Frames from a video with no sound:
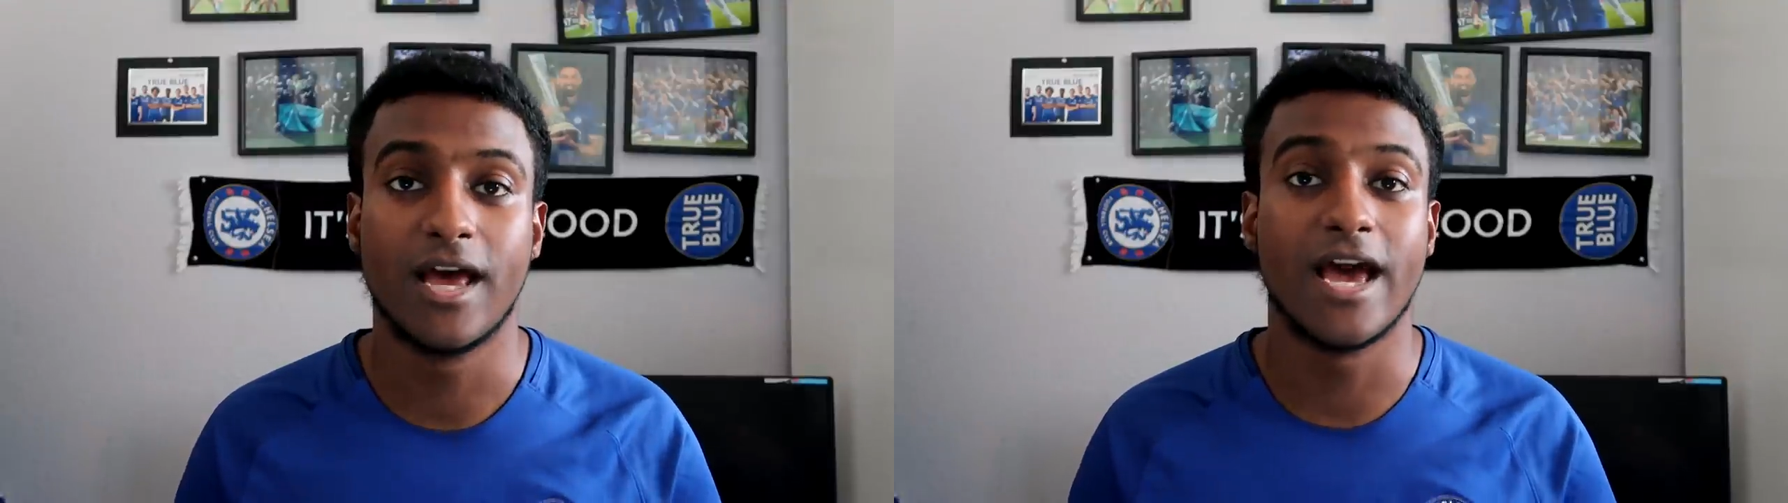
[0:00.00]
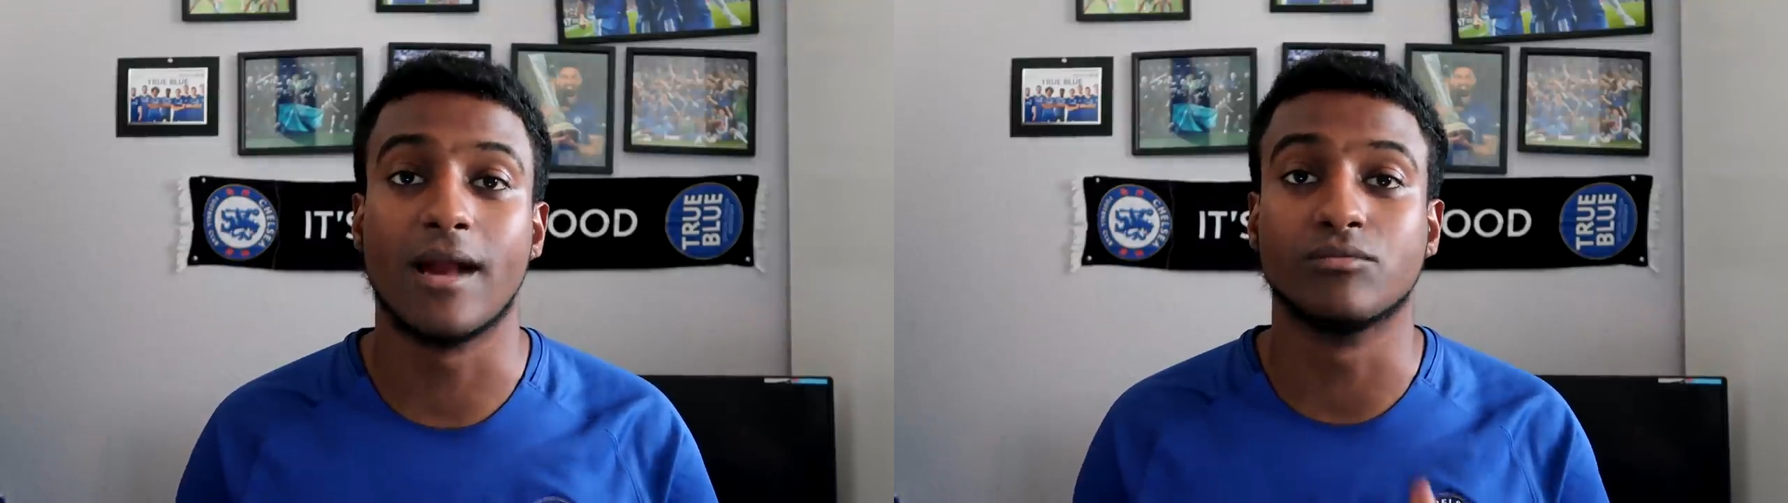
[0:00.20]

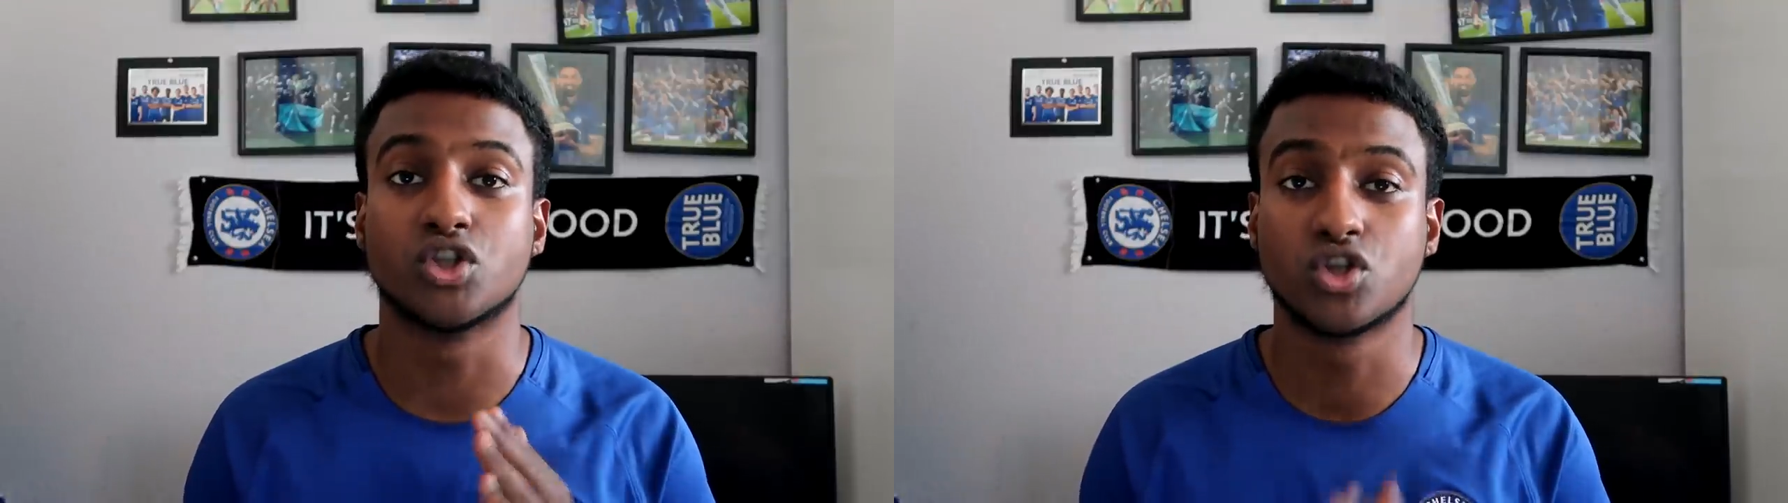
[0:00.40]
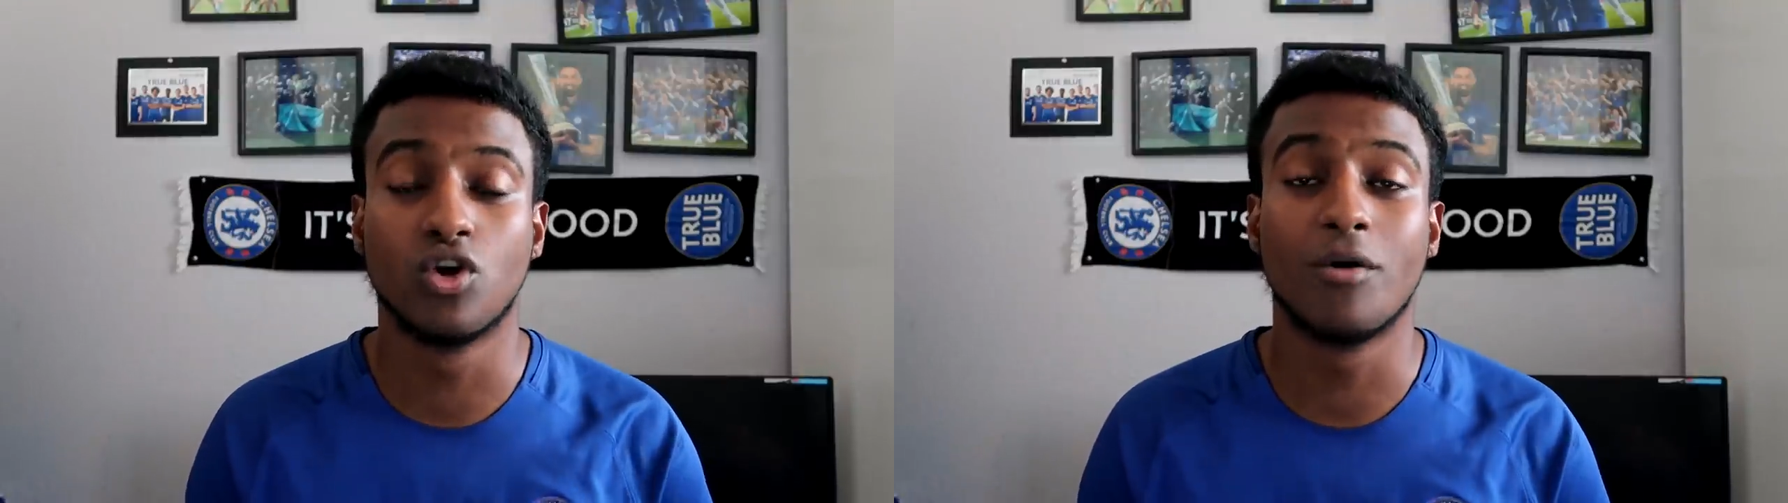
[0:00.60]
And I'm
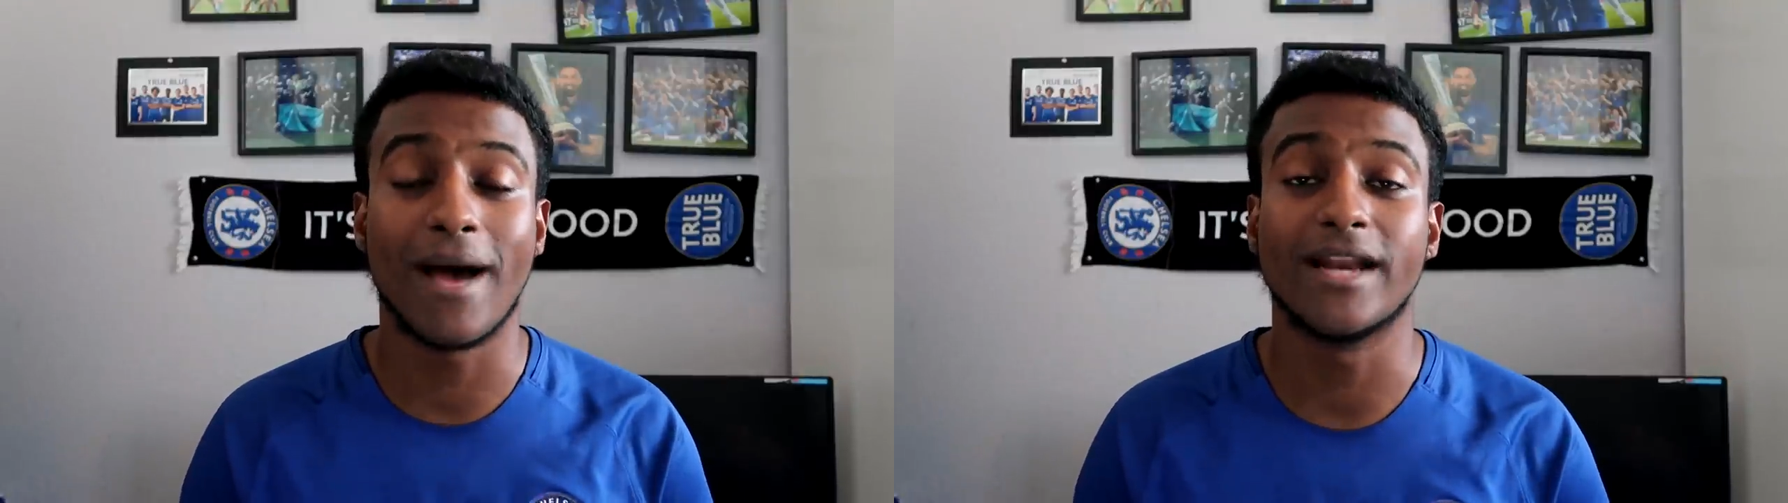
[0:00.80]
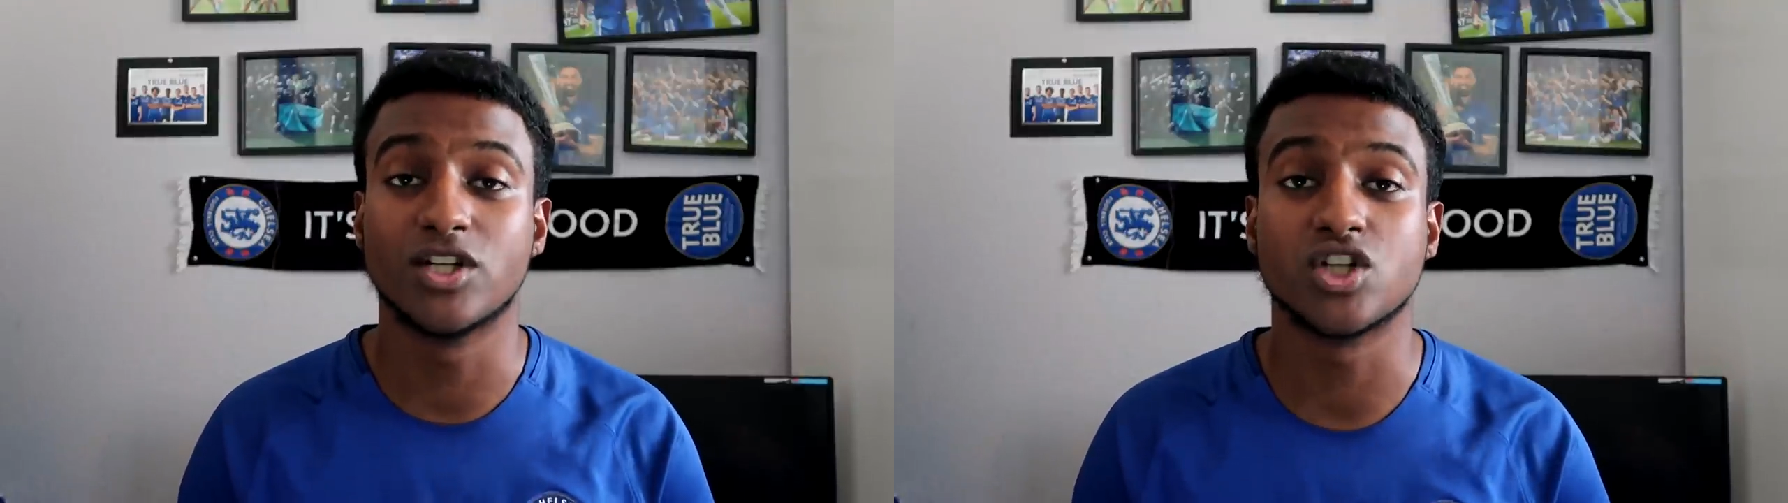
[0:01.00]
sure
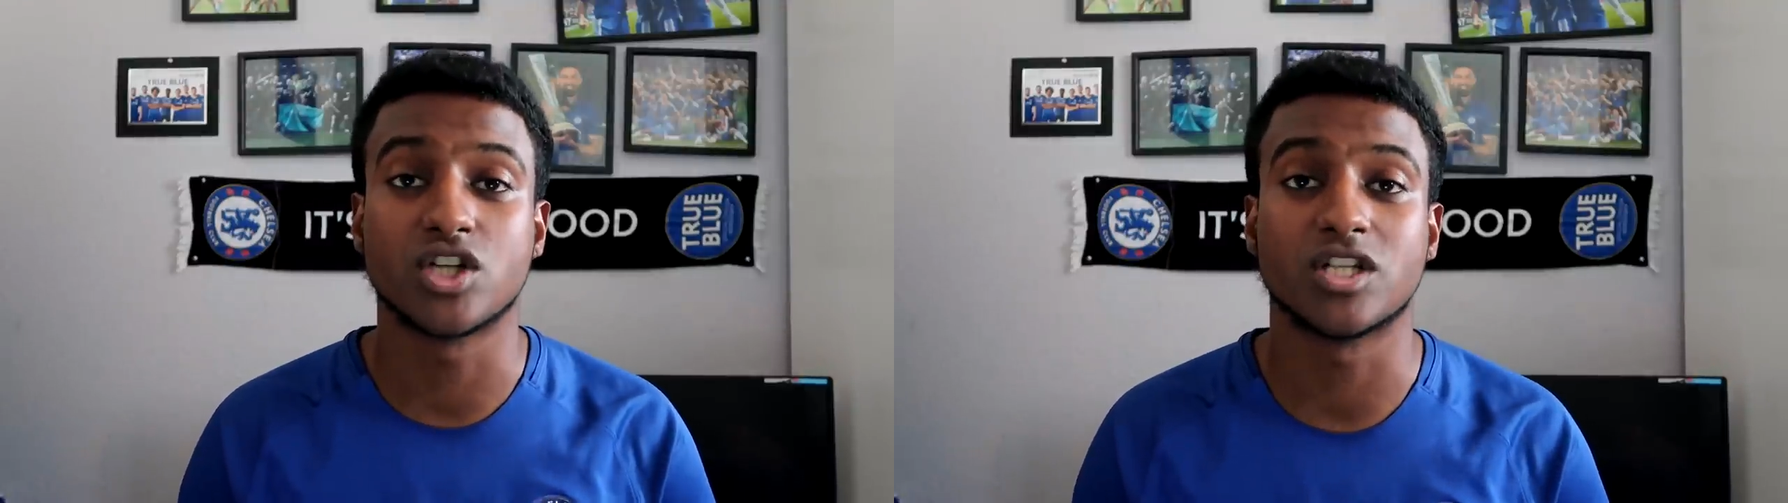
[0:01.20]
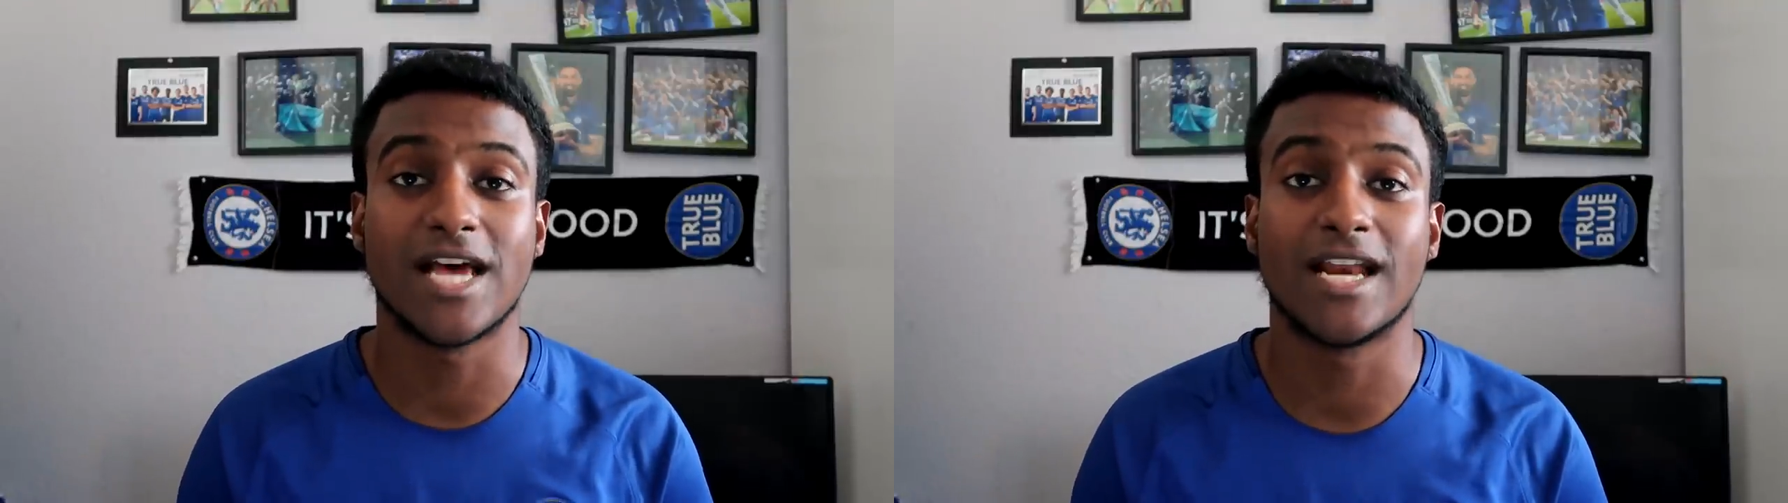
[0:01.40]

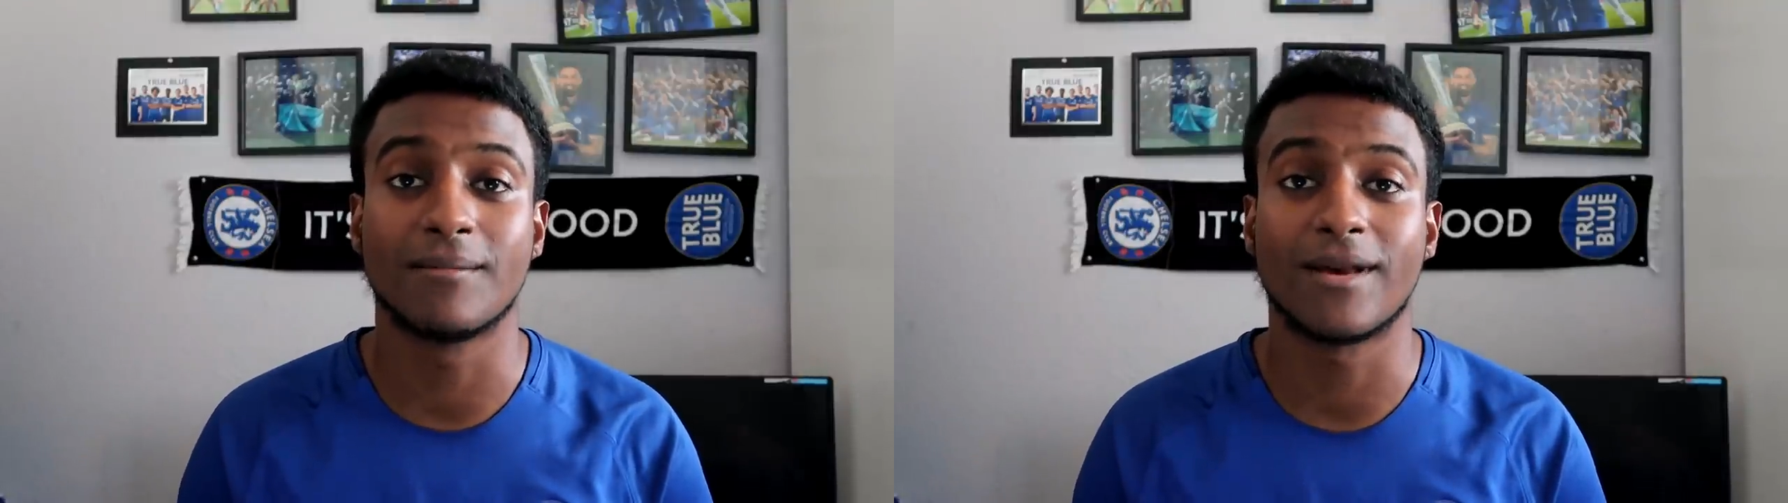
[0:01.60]
managers are telling